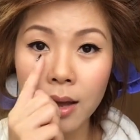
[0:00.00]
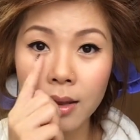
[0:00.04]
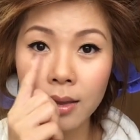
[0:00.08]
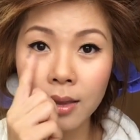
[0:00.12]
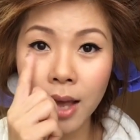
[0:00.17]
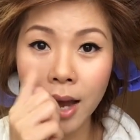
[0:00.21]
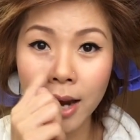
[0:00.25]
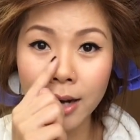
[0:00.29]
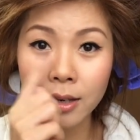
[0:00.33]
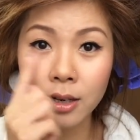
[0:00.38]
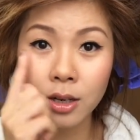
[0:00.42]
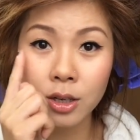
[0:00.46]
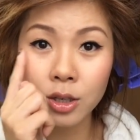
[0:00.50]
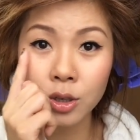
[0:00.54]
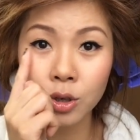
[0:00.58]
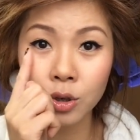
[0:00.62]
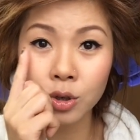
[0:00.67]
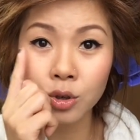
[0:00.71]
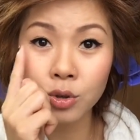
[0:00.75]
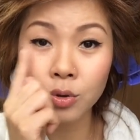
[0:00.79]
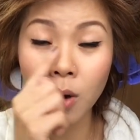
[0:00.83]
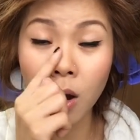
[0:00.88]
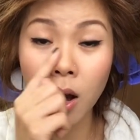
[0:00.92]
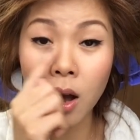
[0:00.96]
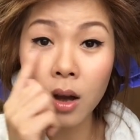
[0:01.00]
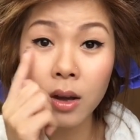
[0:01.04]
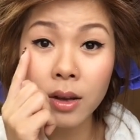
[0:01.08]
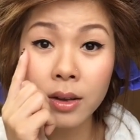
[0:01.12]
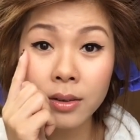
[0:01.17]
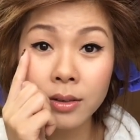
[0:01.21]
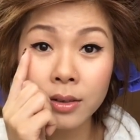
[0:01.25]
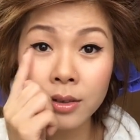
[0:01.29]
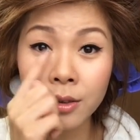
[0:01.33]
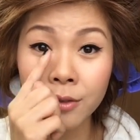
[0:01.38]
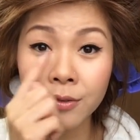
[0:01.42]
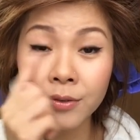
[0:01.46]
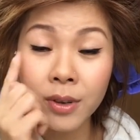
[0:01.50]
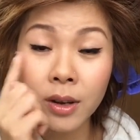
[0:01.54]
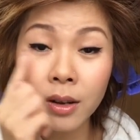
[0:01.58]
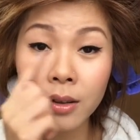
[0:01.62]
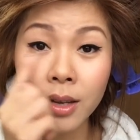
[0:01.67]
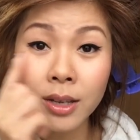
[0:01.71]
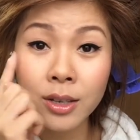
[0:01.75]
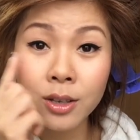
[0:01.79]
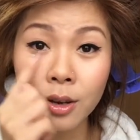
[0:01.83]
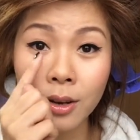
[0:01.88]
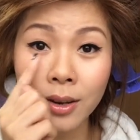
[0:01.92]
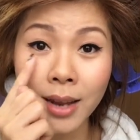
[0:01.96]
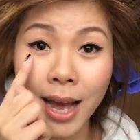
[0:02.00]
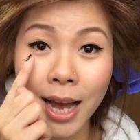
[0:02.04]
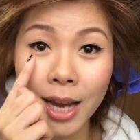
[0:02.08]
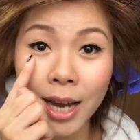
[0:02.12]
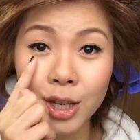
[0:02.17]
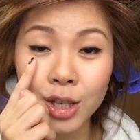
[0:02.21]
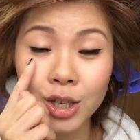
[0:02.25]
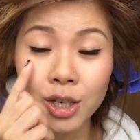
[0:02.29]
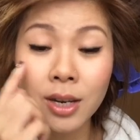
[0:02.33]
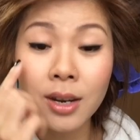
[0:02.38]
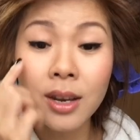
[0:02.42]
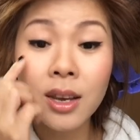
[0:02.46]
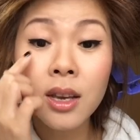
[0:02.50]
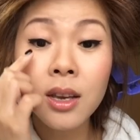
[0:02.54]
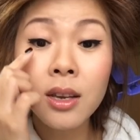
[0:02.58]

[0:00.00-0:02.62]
liner to draw, to fill in your lash,